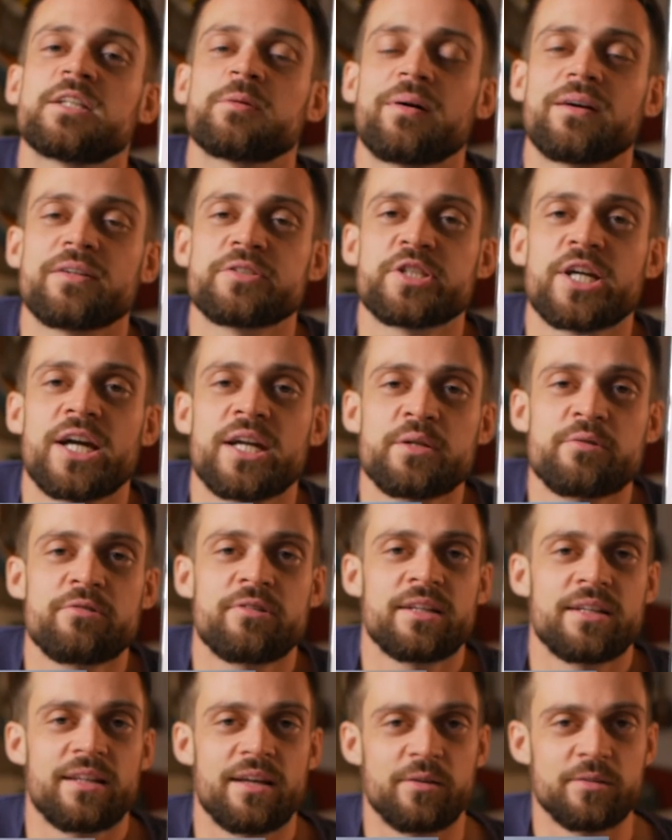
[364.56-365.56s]
about
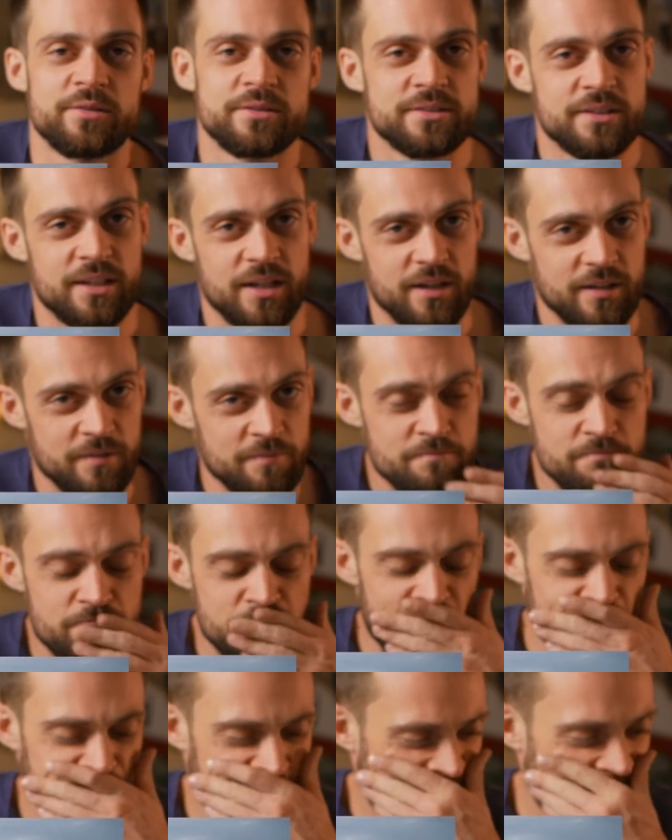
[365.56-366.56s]
January, they will start
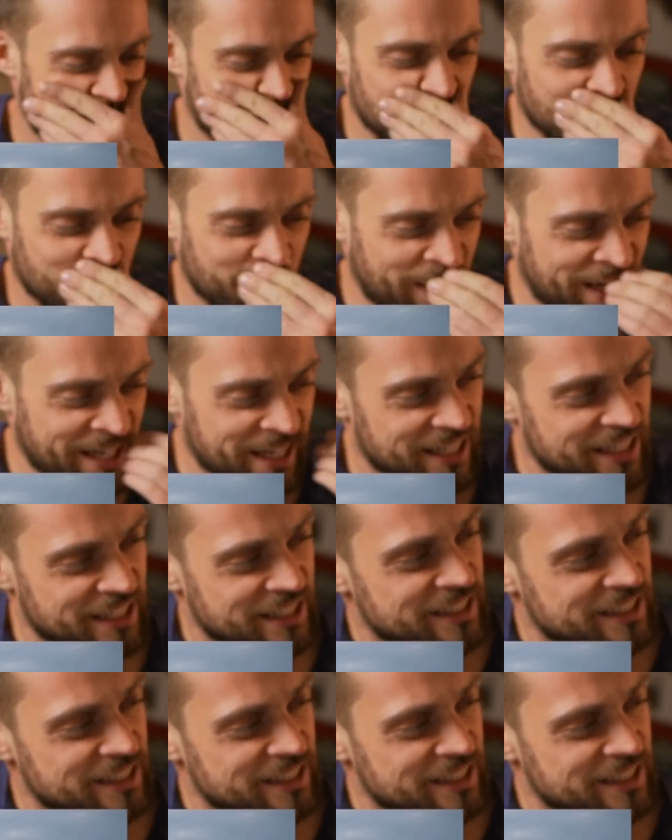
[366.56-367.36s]
migrating away.